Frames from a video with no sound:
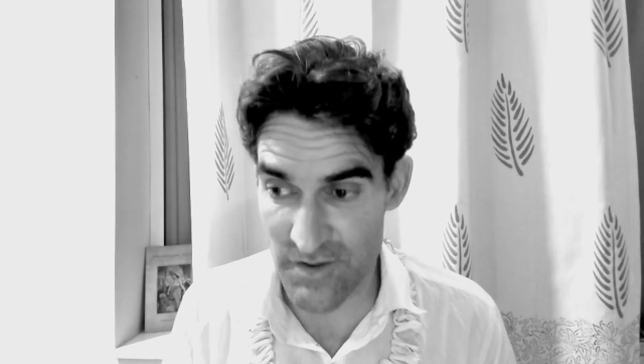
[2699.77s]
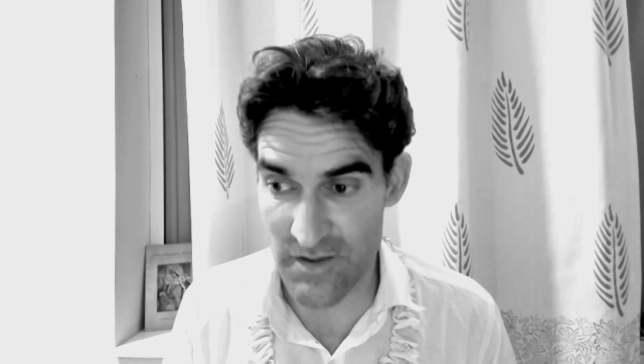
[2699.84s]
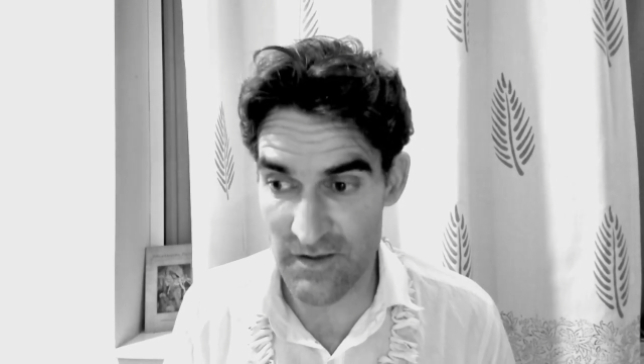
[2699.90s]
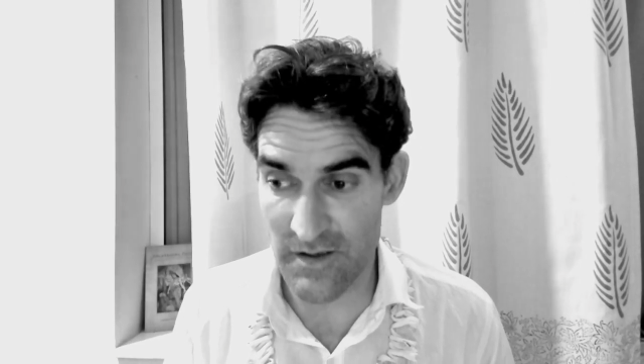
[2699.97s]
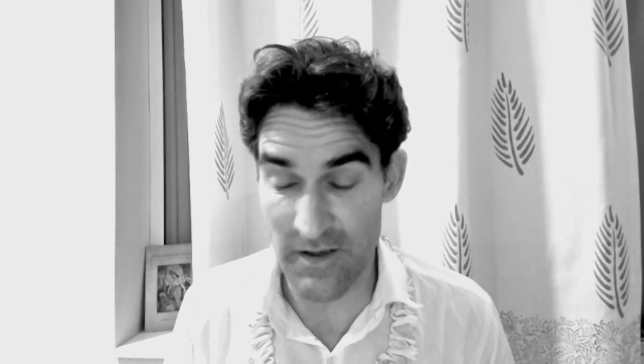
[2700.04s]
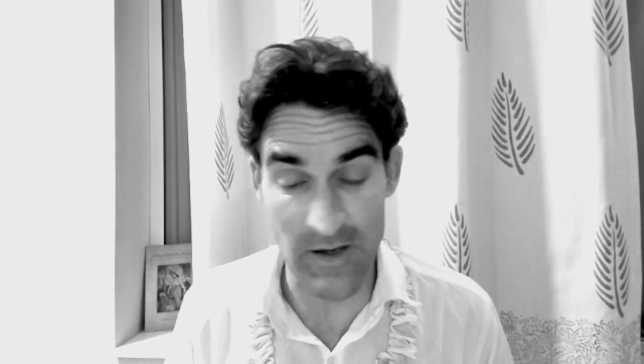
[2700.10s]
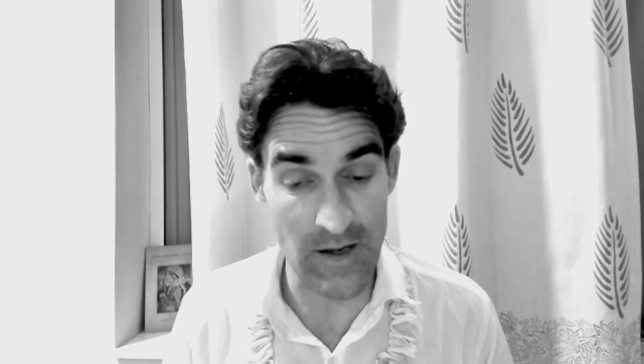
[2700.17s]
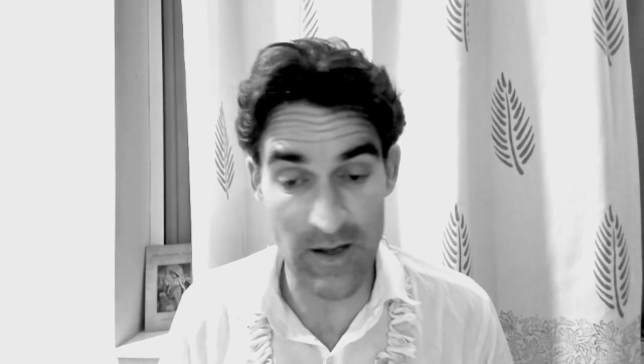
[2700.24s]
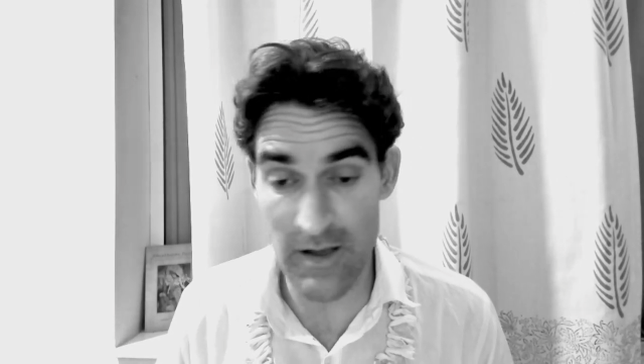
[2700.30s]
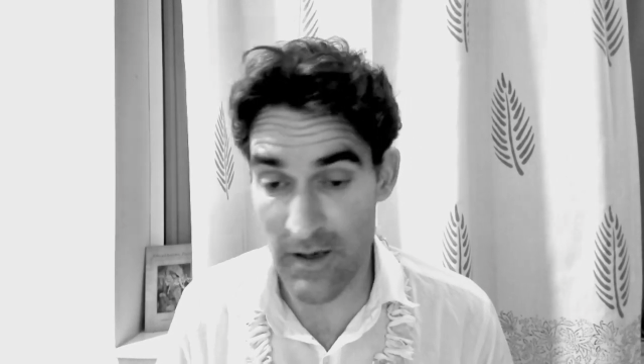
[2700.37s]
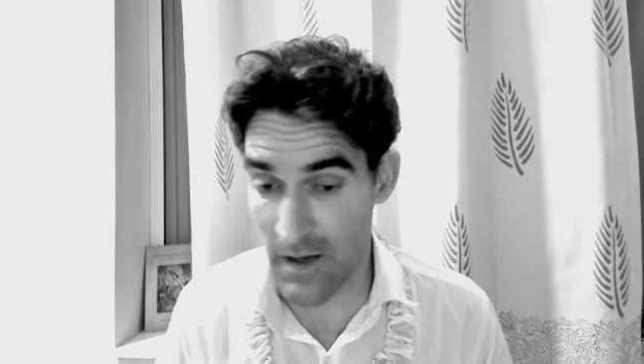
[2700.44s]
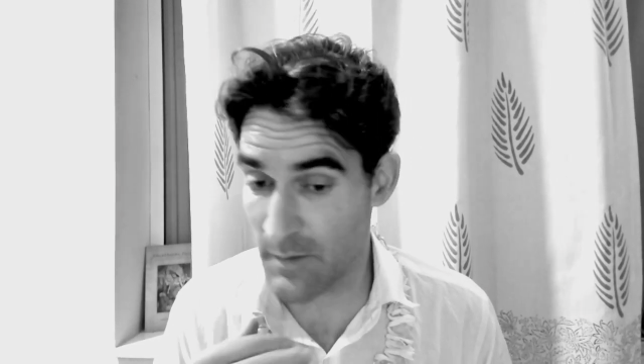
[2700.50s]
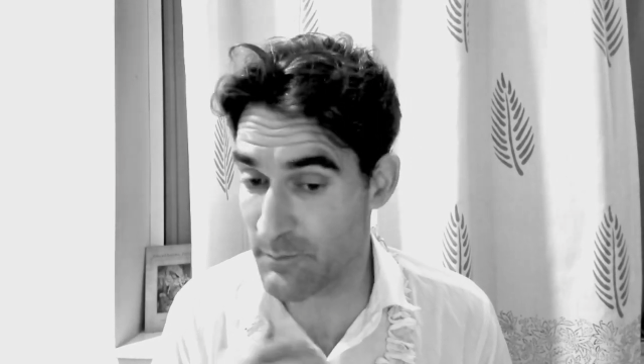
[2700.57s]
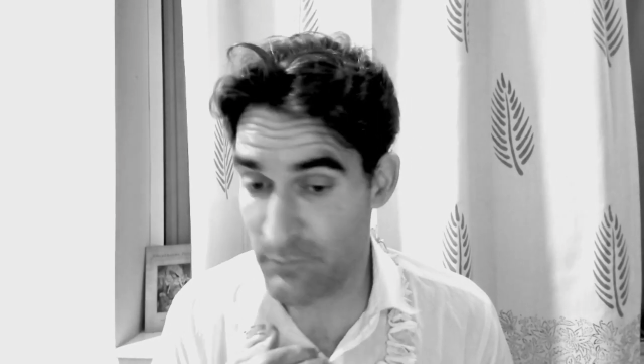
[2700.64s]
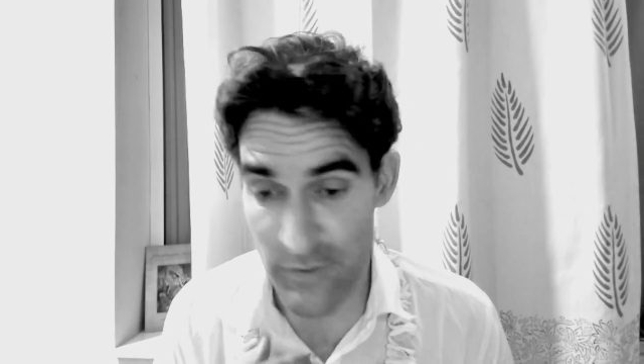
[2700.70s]
And I, you
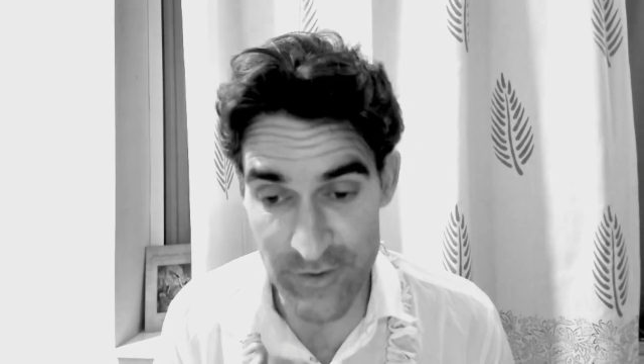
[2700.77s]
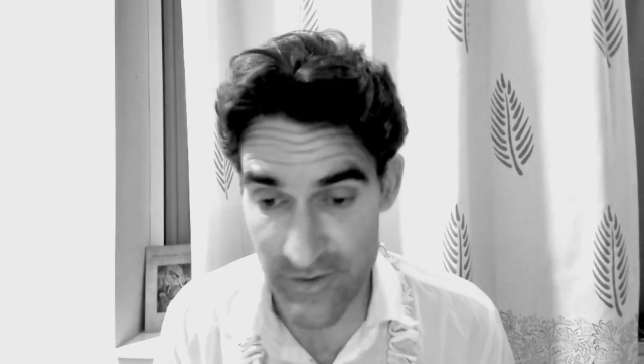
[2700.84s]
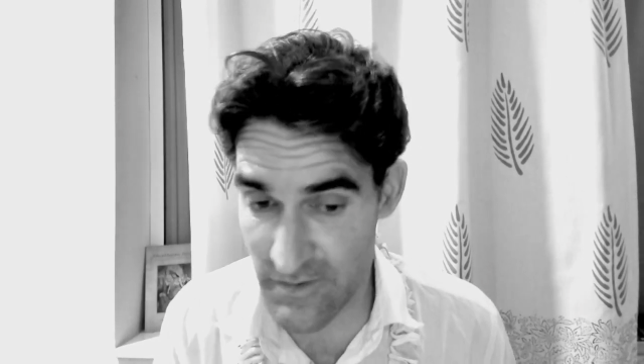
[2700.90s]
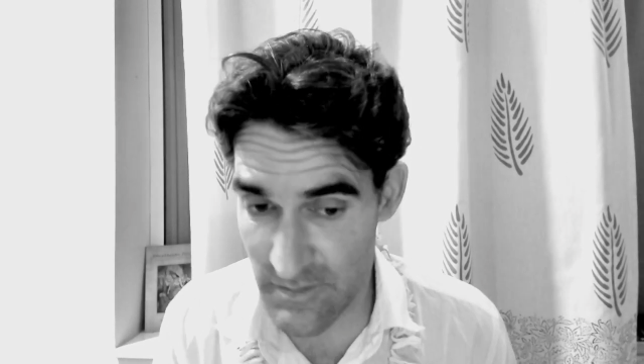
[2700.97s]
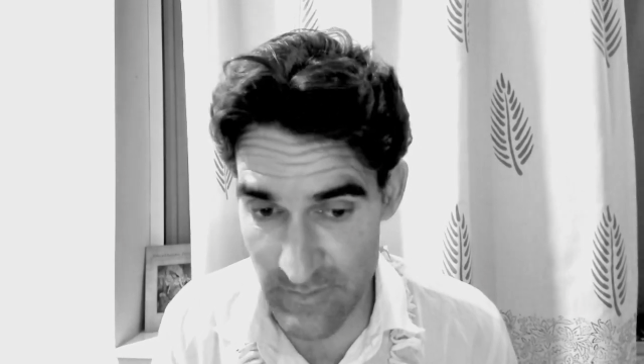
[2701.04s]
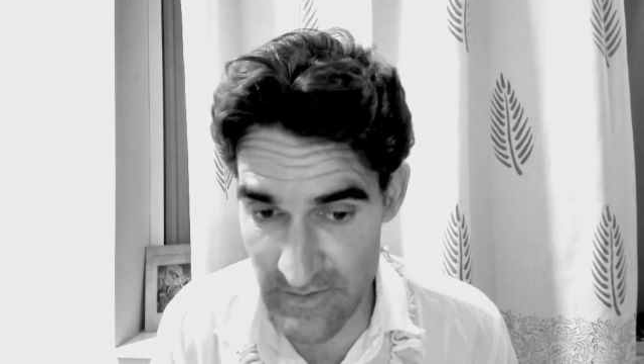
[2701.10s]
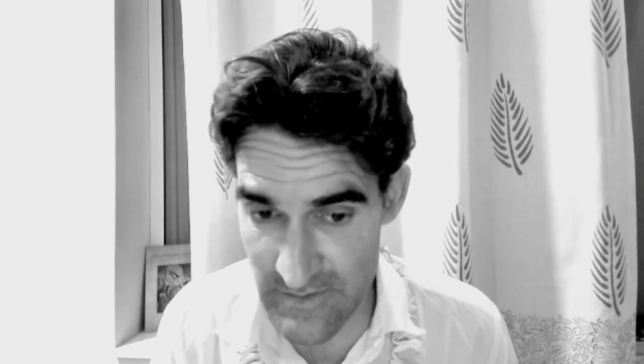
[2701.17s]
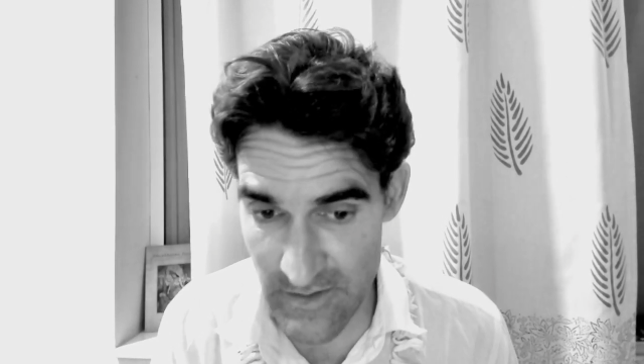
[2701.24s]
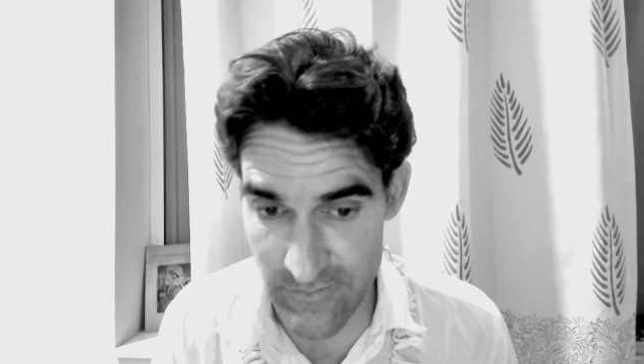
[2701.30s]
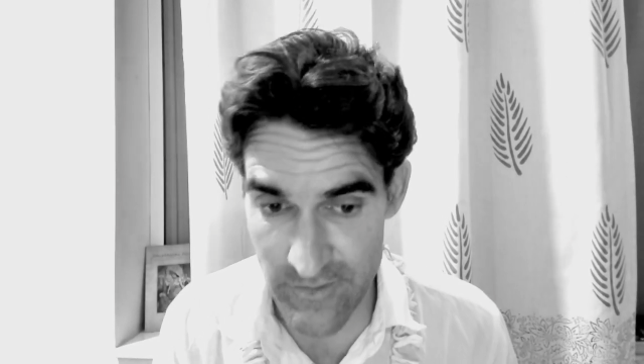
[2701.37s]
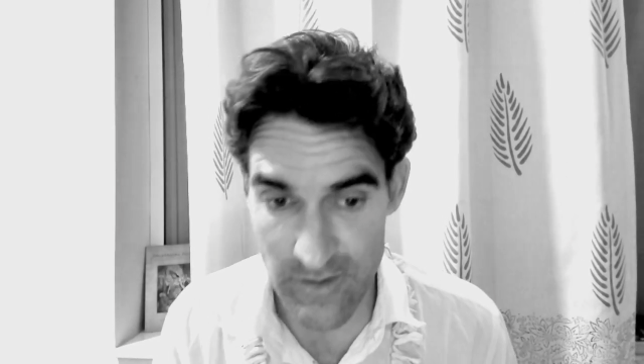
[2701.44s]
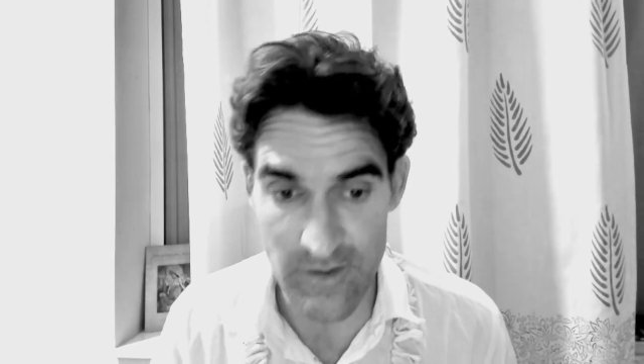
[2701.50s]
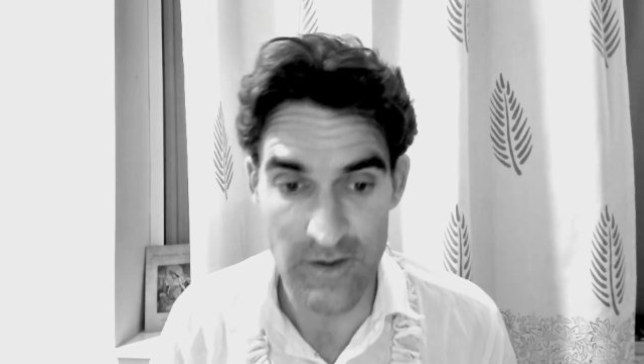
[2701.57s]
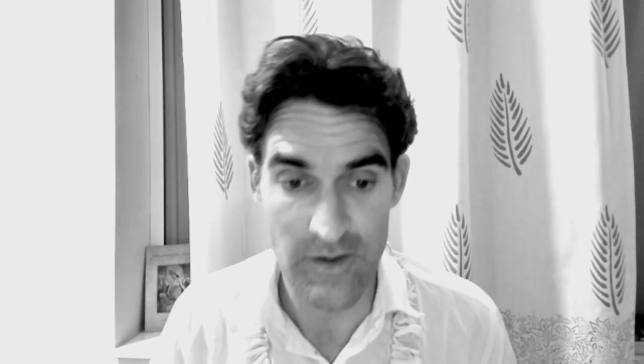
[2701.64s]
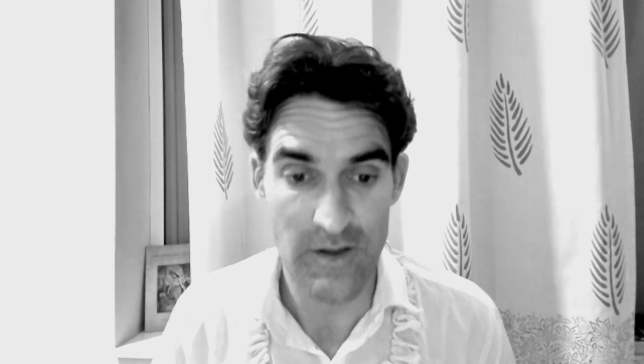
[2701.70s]
know, I'm preaching to myself here,